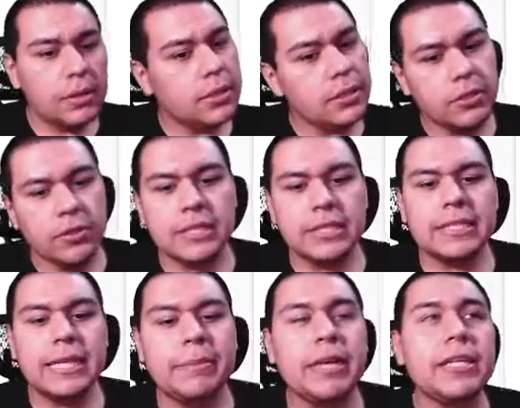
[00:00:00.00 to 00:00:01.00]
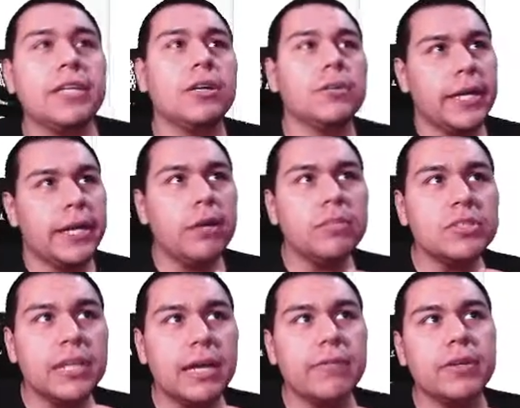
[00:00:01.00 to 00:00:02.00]
No, this time I don't. I
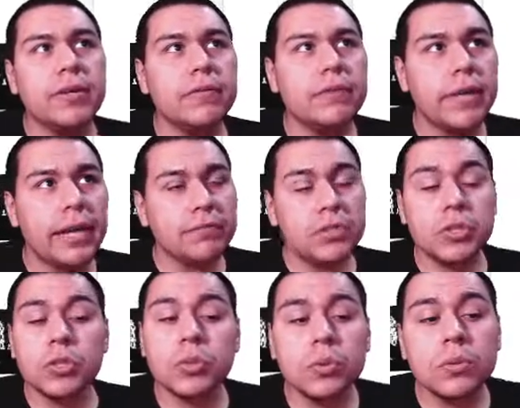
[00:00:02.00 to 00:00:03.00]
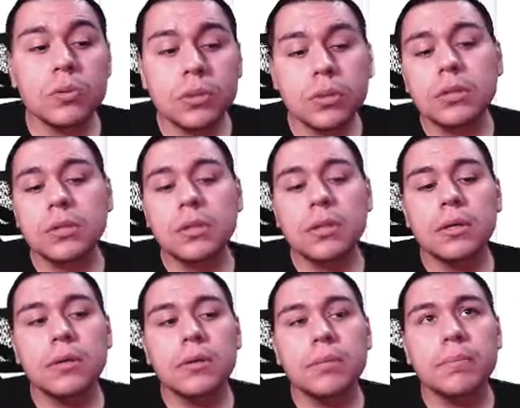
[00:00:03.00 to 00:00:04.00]
almost have enough. I have 2,
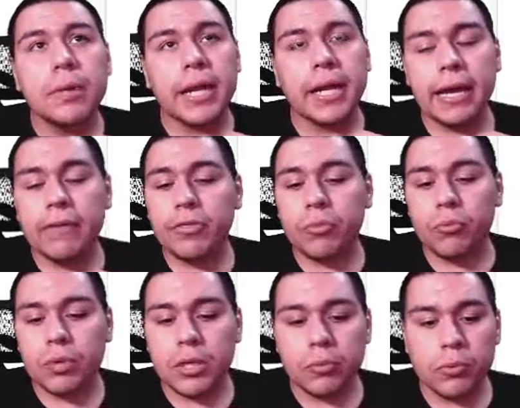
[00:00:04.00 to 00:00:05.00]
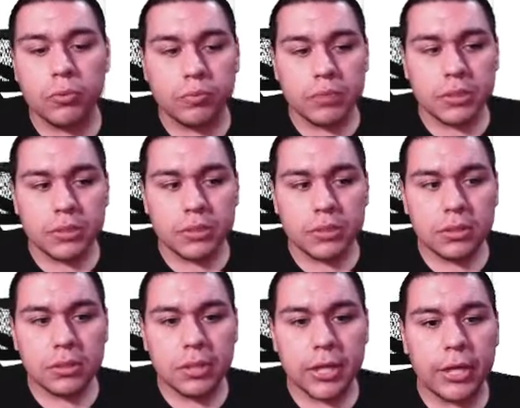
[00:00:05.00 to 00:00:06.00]
but I have 3 groups.
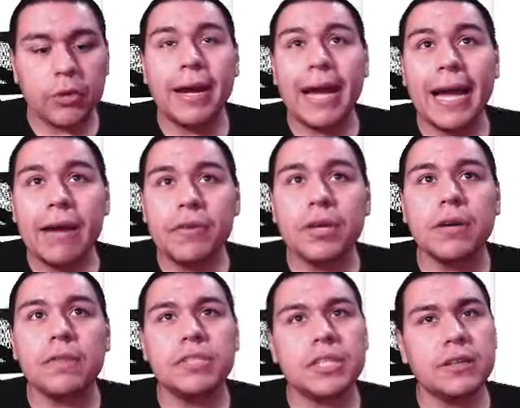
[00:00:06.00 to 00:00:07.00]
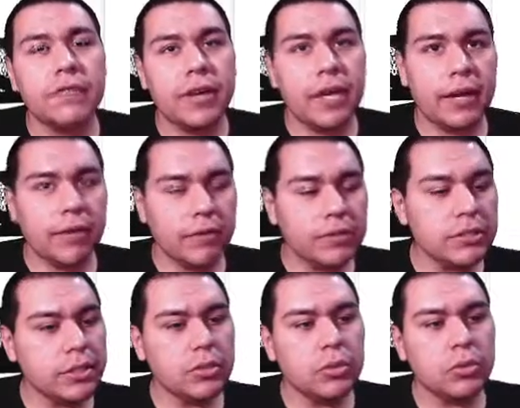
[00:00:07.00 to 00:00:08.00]
I don't have enough to give every
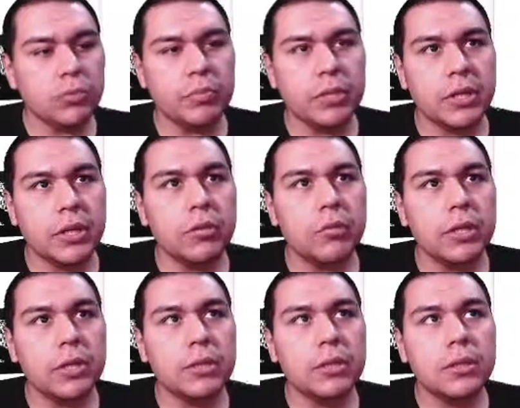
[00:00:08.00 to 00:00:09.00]
single group another one.